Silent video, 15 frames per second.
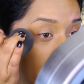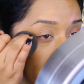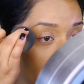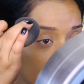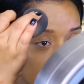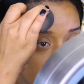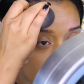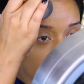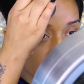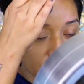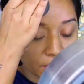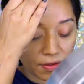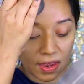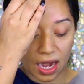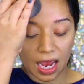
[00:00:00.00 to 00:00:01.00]
But then the
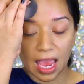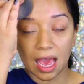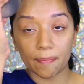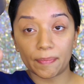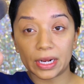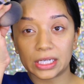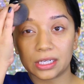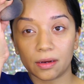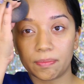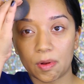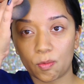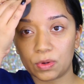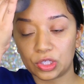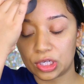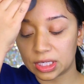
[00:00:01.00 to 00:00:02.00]
color that I had picked up,
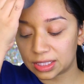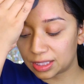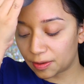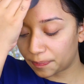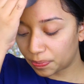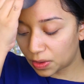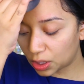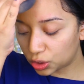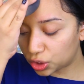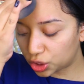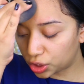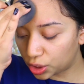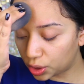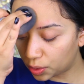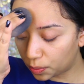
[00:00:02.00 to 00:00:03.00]
which is
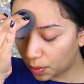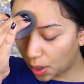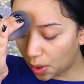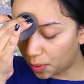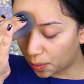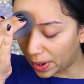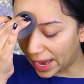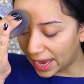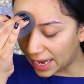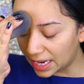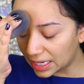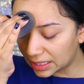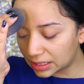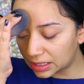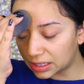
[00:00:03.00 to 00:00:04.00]

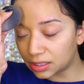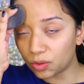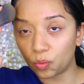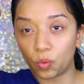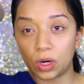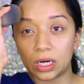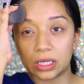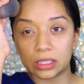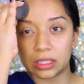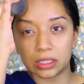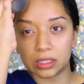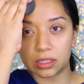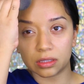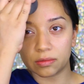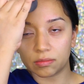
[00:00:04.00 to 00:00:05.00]
208,
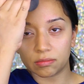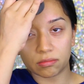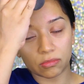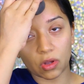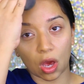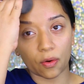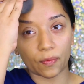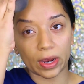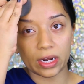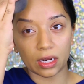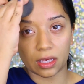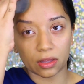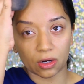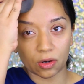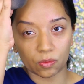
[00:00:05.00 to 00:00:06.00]
was not right
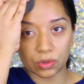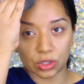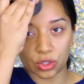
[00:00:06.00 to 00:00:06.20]
either.